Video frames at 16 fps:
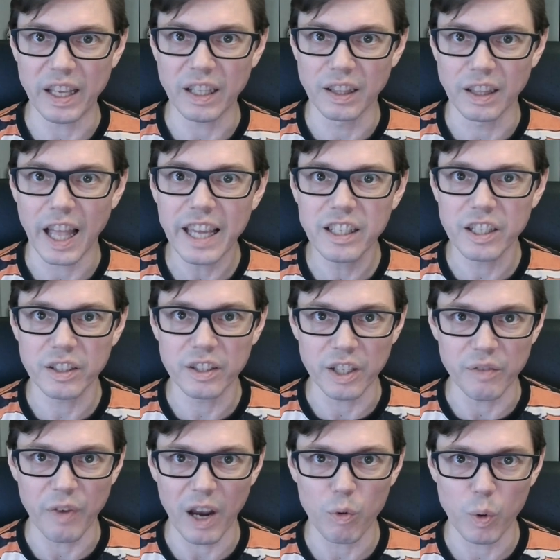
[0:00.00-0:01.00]
a light
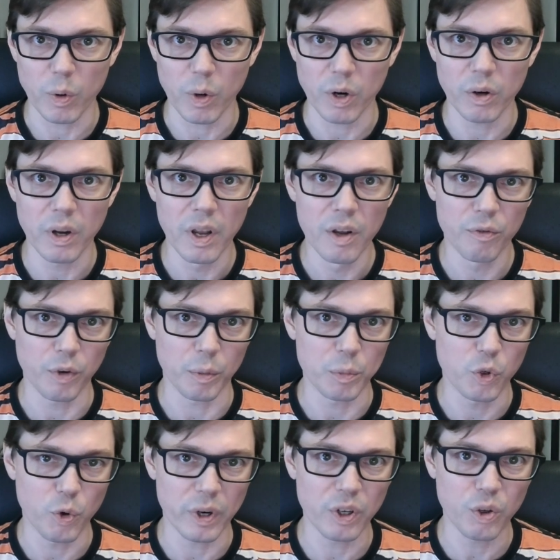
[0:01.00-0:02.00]
devourer from
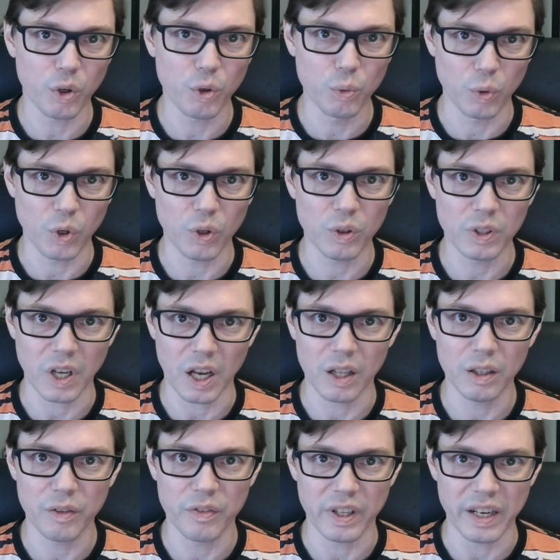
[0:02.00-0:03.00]
Critical Role
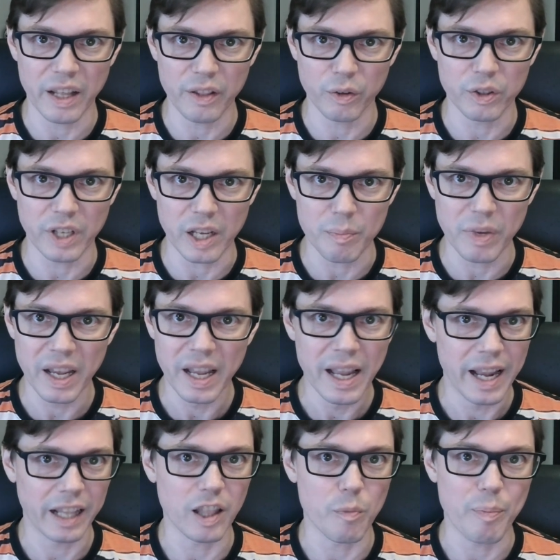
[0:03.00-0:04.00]
Call of the Netherdeep,
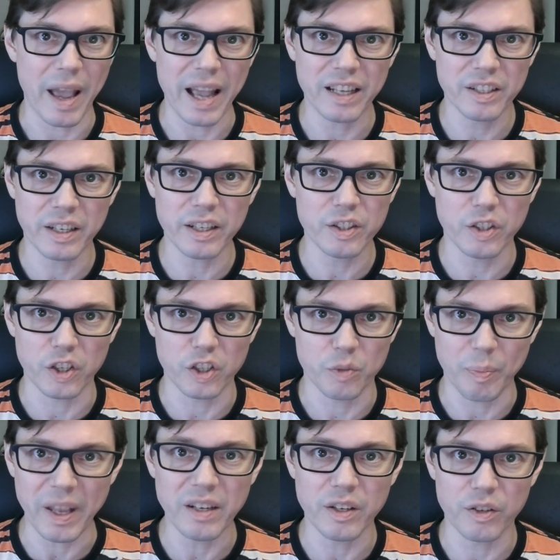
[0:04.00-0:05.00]
and the basket
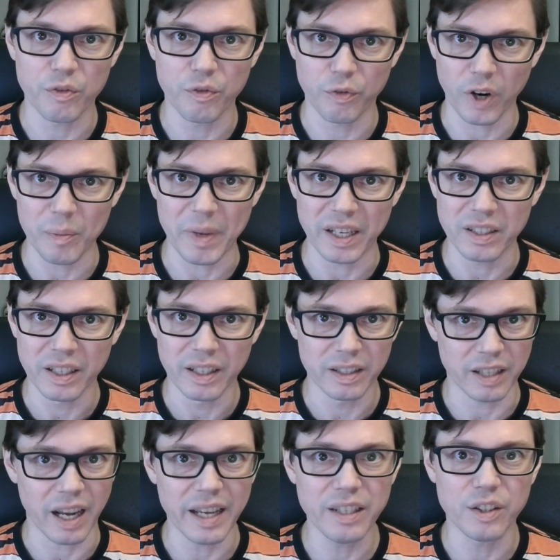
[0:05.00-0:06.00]
suspended from it,
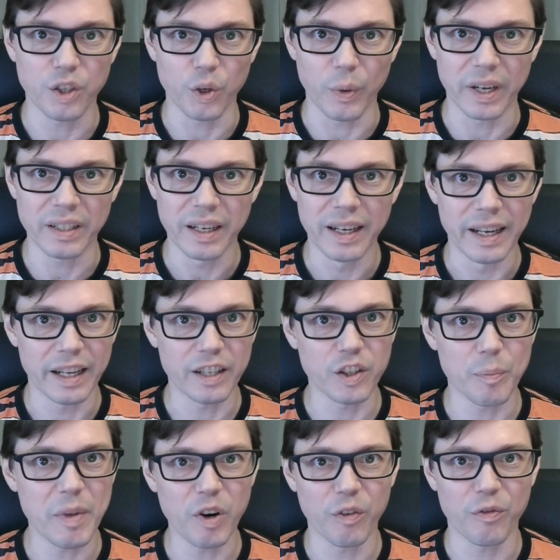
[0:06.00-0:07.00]
tied to it, is
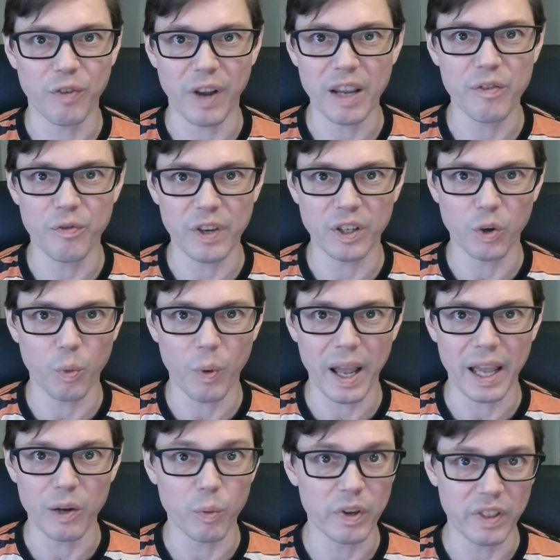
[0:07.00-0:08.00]
a mere 5 feet
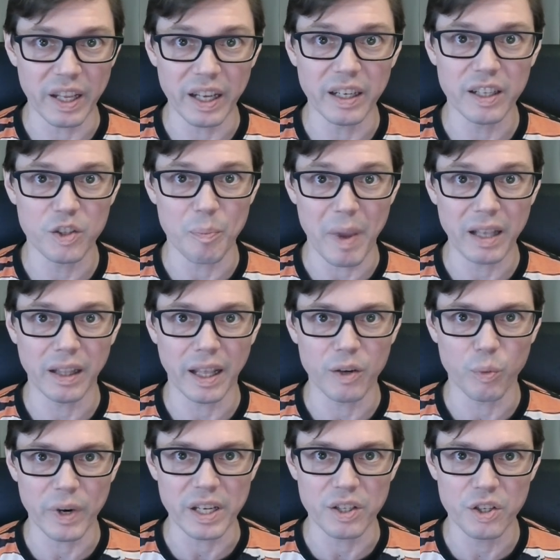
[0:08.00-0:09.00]
away within its melee
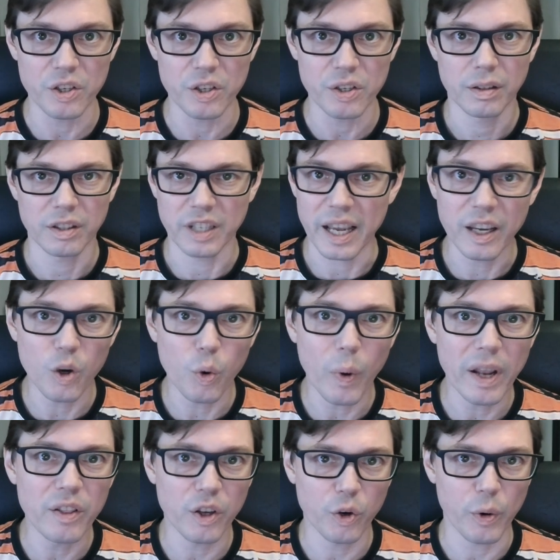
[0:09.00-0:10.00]
reach. Take
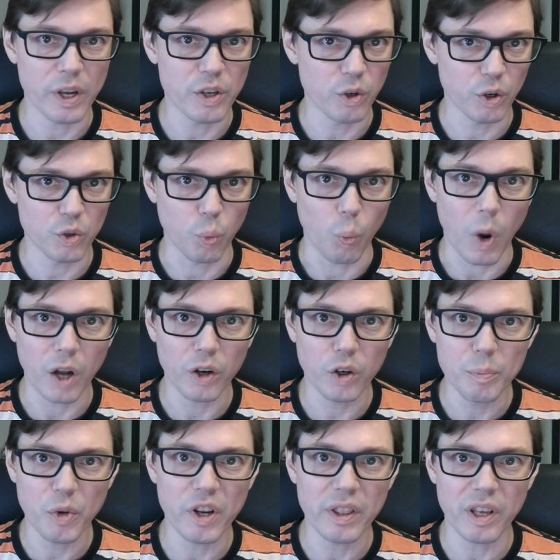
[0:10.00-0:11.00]
away the creature's
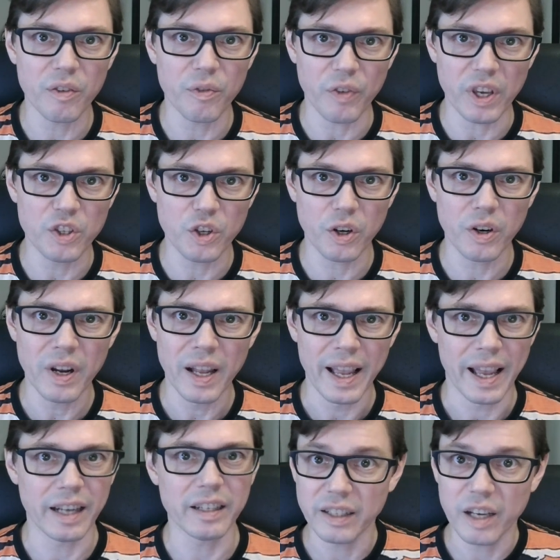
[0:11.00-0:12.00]
water-breathing feature,
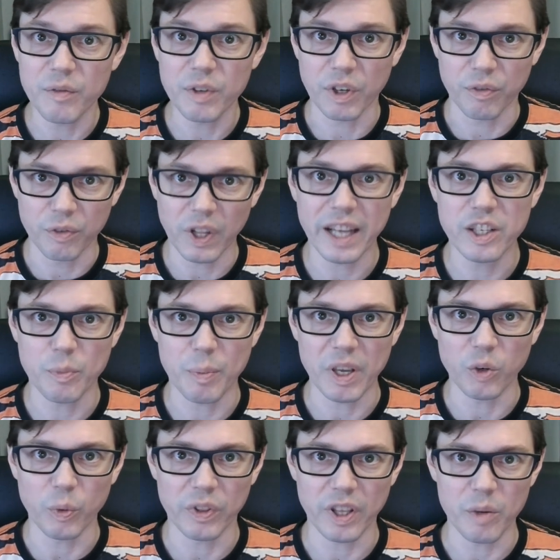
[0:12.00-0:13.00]
and give it a fly
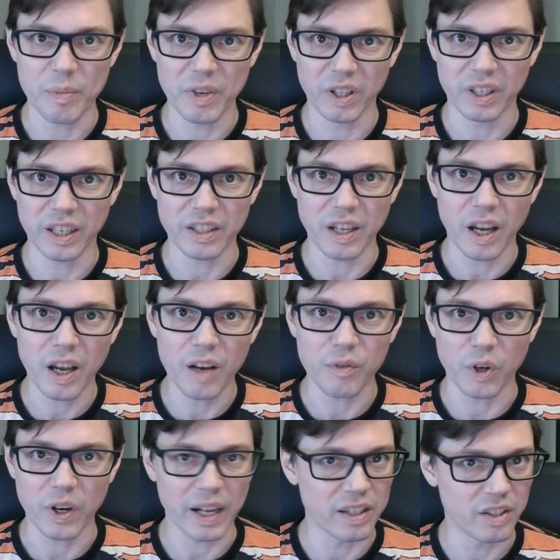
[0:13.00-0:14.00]
speed with the ability to
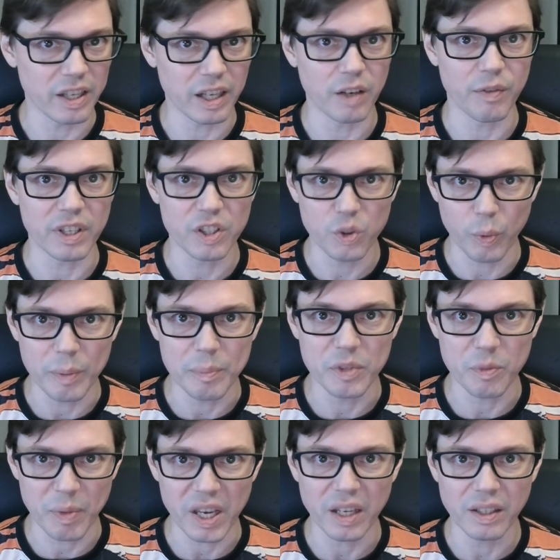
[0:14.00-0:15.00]
hover instead of its swim
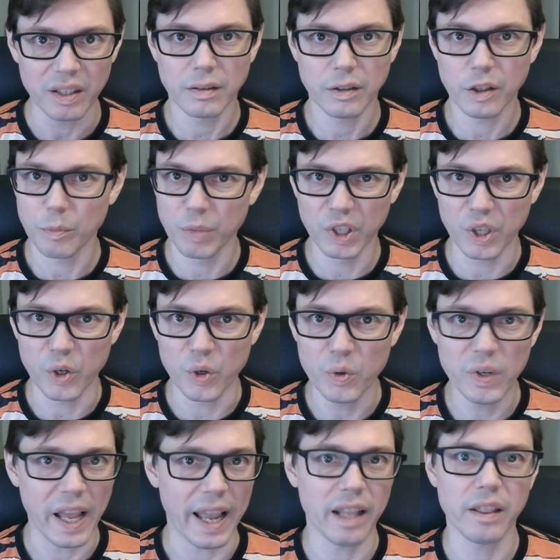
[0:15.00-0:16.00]
speed. The
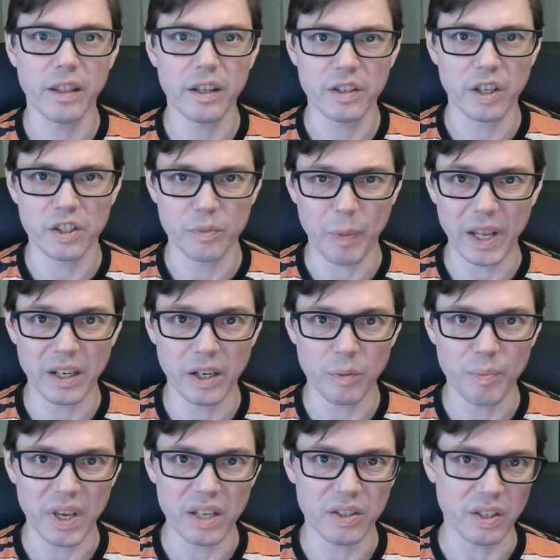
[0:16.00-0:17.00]
balloon and the
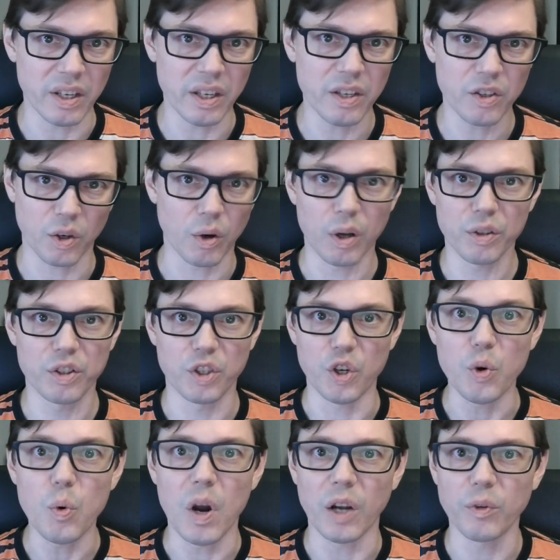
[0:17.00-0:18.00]
suspended PCs are all
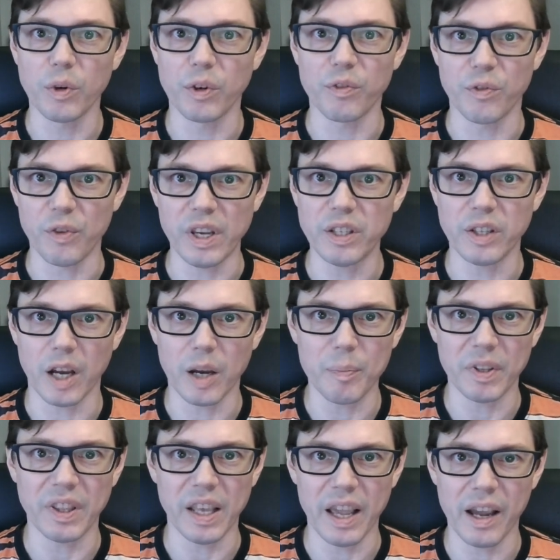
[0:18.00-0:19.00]
200 feet
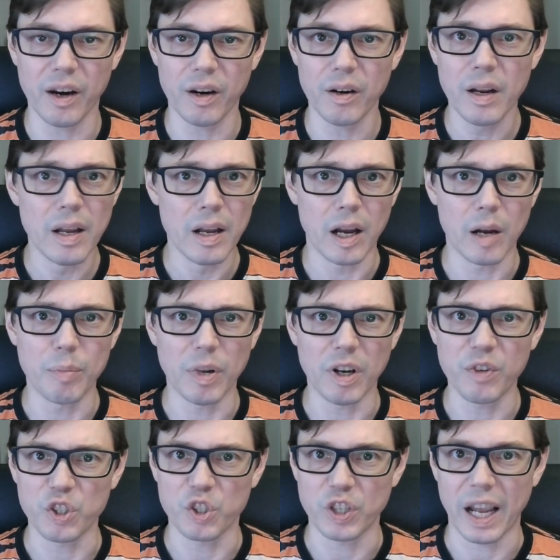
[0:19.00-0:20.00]
up in the air
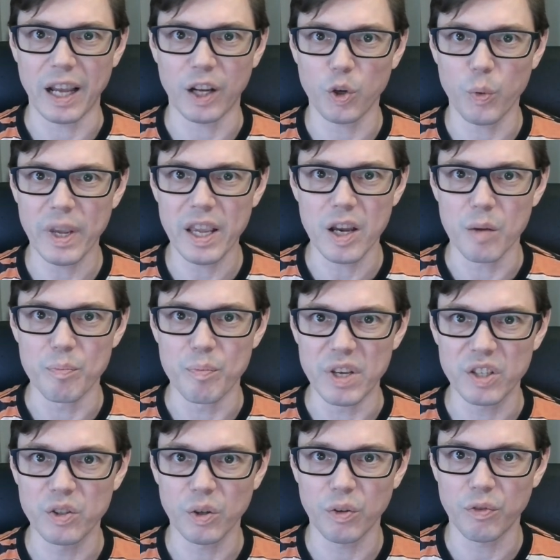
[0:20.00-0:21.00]
above a shadowy,
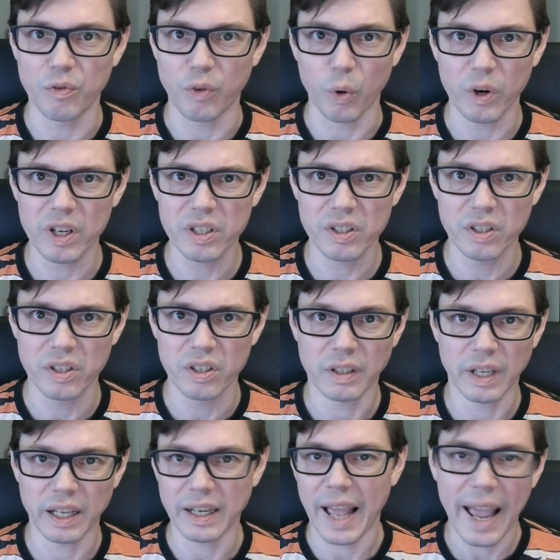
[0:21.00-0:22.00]
abyssal forest.
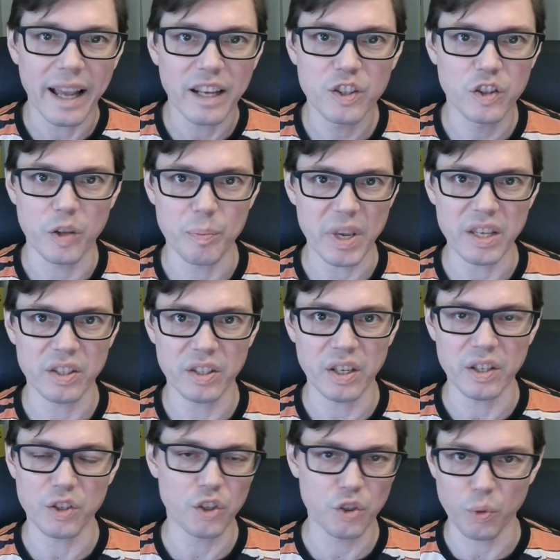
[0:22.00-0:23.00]
And as the
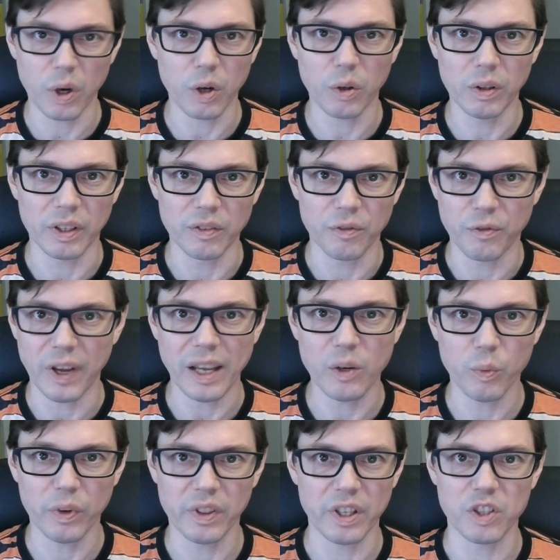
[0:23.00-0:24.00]
PCs struggle and fight
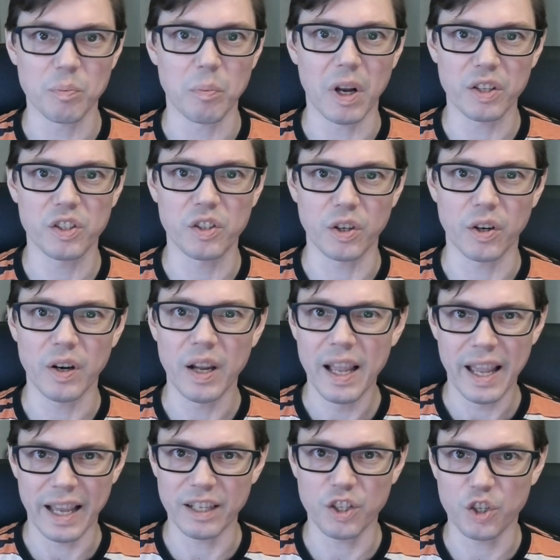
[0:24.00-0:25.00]
with this monster,
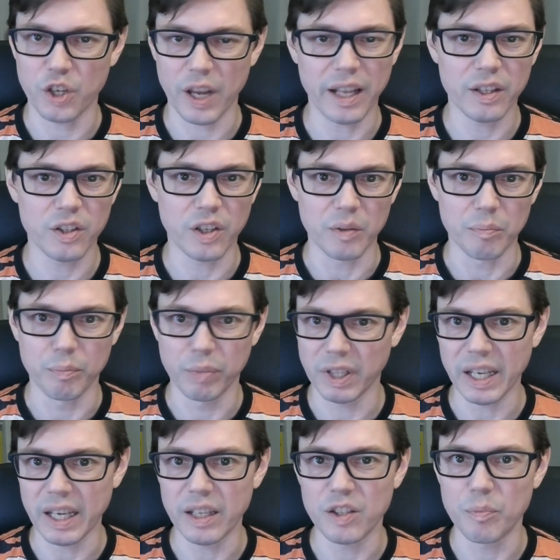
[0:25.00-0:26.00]
it sheds and
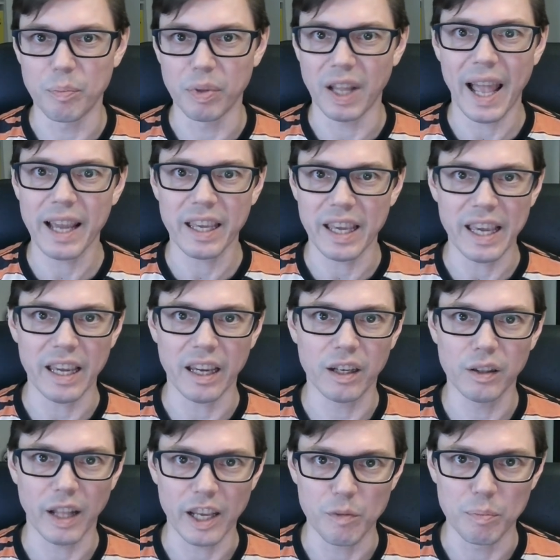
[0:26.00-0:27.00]
bleeds black
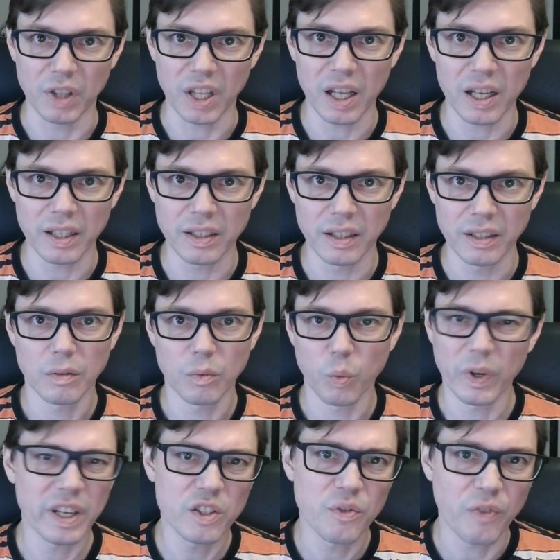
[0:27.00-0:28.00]
ink like blood.
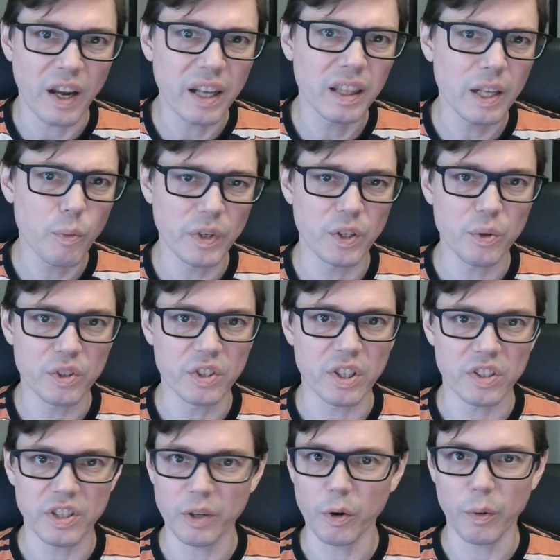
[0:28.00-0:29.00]
When it's finally reduced
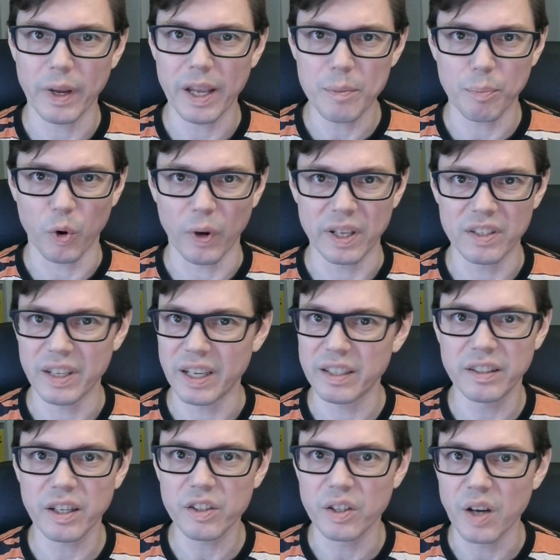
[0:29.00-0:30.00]
to 0 hit points,
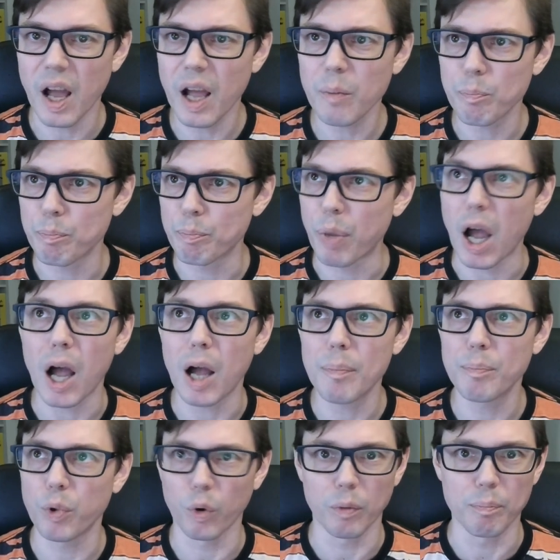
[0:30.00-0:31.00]
it does not
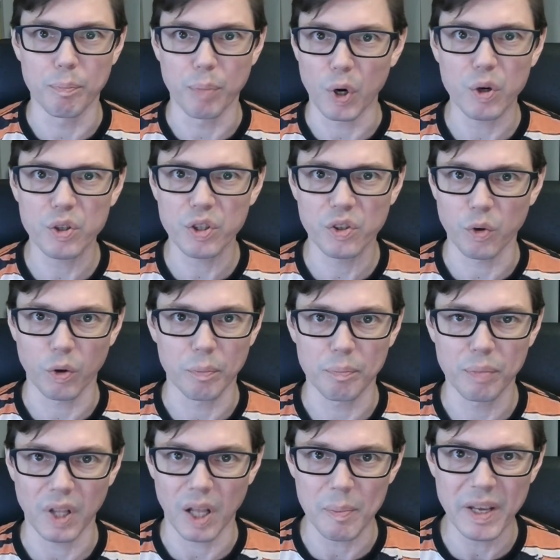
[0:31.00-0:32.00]
pop or burst or
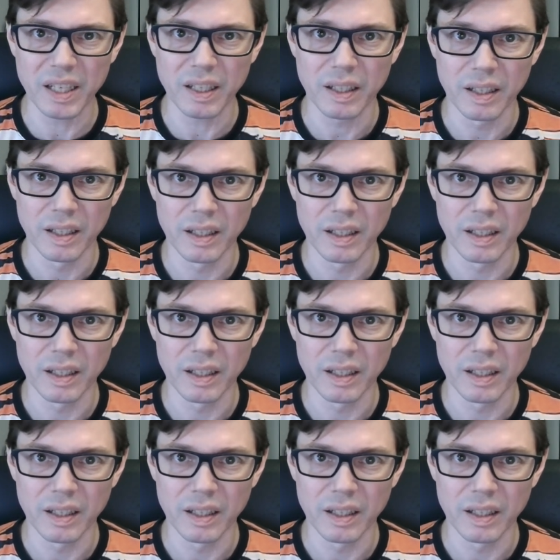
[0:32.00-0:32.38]
plummet.